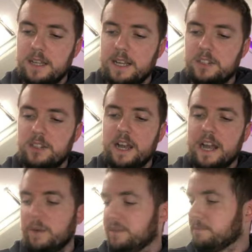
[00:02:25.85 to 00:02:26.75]
I don't know
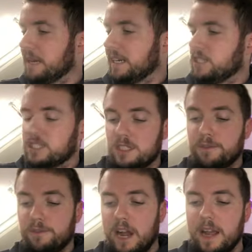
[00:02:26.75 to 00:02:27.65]
how it manages to
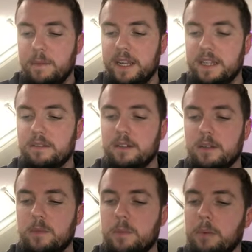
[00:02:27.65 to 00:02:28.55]
fly, being
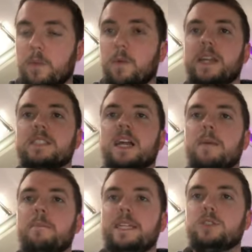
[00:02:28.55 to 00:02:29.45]
it probably weighs like a
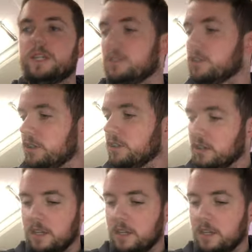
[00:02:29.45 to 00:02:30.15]
metric ton.